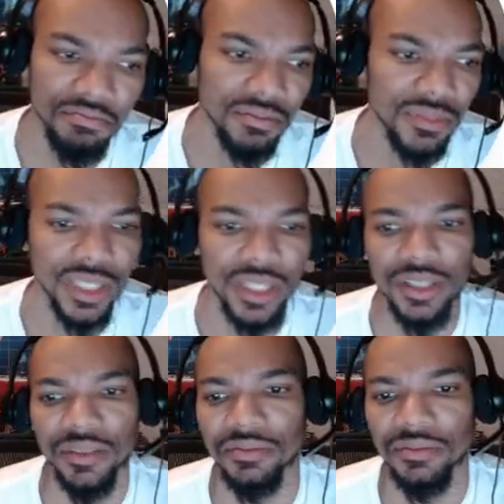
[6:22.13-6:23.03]
Yeah,
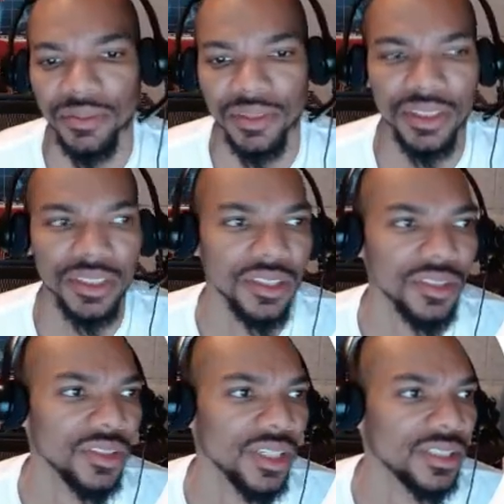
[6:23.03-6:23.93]
looks a
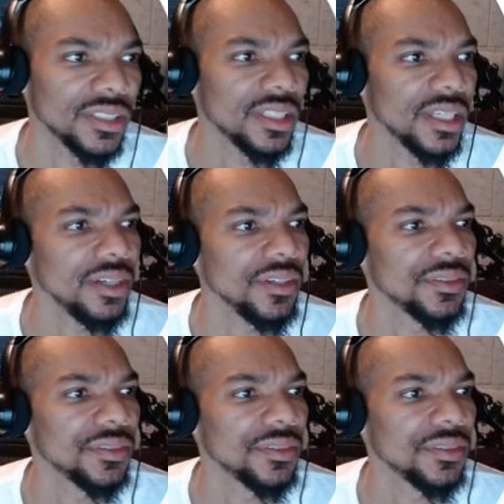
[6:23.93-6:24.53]
little nicer there.